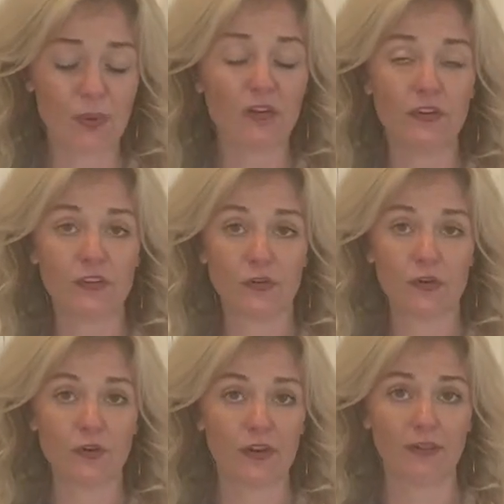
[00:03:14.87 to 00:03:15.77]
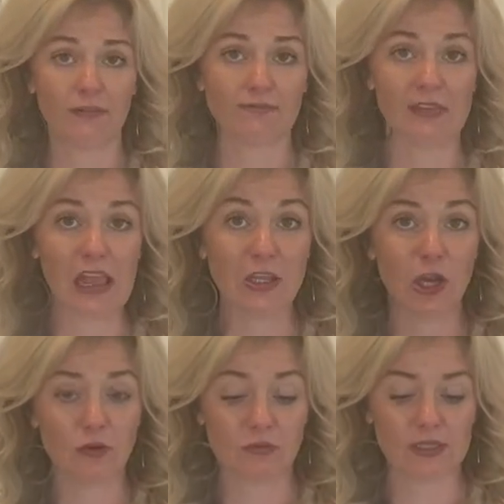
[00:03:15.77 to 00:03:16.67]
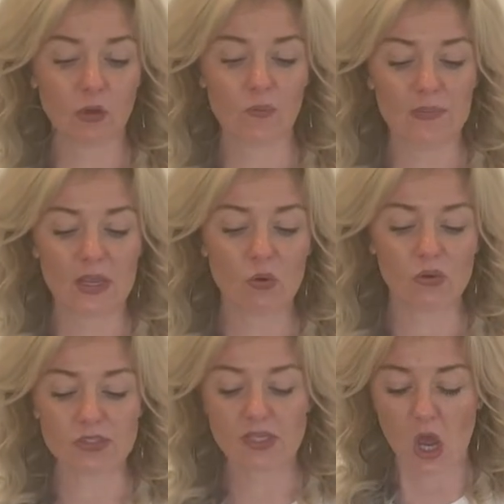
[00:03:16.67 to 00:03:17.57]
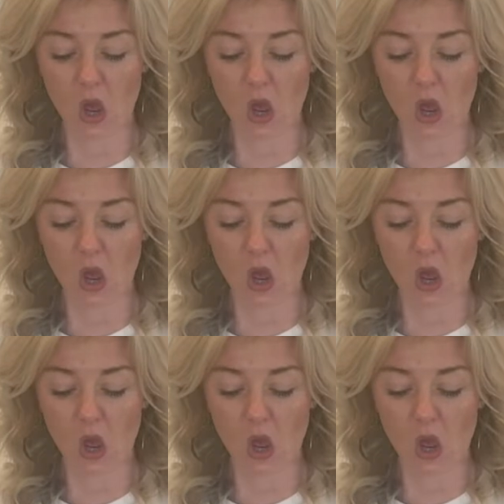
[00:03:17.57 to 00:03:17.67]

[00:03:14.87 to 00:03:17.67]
perfect for little meals.